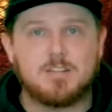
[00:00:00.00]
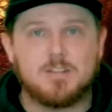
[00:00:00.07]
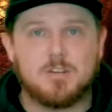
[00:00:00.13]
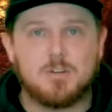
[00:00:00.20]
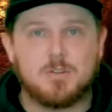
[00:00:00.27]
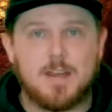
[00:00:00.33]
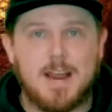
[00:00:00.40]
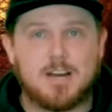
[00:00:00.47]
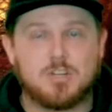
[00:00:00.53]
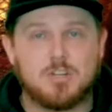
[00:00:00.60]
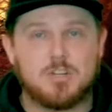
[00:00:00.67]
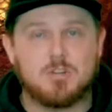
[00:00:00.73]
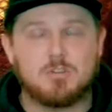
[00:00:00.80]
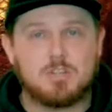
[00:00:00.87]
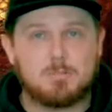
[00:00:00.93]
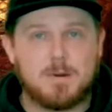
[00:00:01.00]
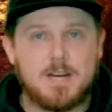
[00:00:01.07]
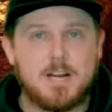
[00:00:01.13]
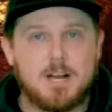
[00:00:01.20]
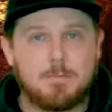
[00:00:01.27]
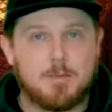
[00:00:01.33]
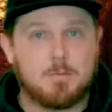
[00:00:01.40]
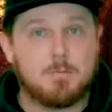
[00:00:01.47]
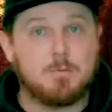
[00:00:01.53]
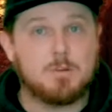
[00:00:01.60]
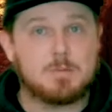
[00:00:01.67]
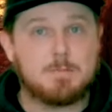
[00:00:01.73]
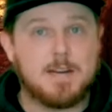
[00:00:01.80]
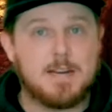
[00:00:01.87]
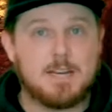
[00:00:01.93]
so they actually do speed up their
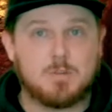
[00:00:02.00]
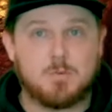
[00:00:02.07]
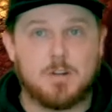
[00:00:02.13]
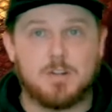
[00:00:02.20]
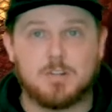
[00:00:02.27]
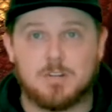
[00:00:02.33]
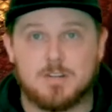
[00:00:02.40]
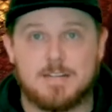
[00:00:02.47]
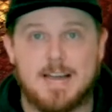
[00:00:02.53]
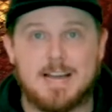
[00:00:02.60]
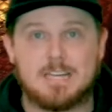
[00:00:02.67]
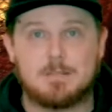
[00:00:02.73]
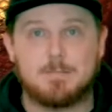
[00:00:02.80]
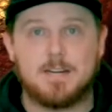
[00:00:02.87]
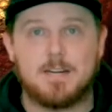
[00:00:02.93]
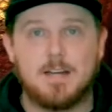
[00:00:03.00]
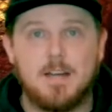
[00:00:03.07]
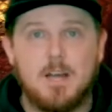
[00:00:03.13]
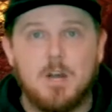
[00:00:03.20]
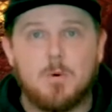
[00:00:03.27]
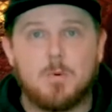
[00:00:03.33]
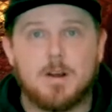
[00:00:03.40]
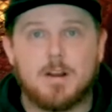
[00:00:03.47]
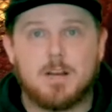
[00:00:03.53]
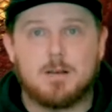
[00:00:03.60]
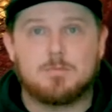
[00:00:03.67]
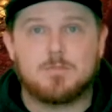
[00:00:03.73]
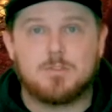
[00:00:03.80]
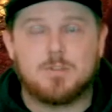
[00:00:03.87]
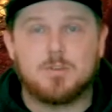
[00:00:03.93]
movement speed as well as their attack speed when it
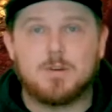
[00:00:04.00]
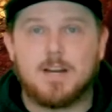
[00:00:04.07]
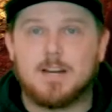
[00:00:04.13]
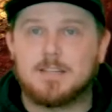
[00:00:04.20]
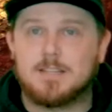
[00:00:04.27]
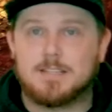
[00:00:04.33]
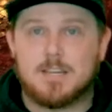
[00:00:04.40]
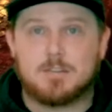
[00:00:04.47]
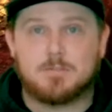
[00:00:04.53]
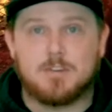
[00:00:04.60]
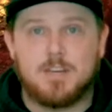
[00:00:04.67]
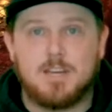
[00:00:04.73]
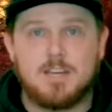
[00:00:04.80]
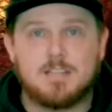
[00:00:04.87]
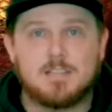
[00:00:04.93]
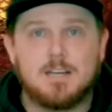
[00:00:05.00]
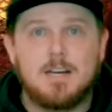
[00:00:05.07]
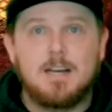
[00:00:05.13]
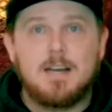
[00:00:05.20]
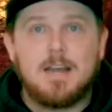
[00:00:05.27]
comes to getting successful hits.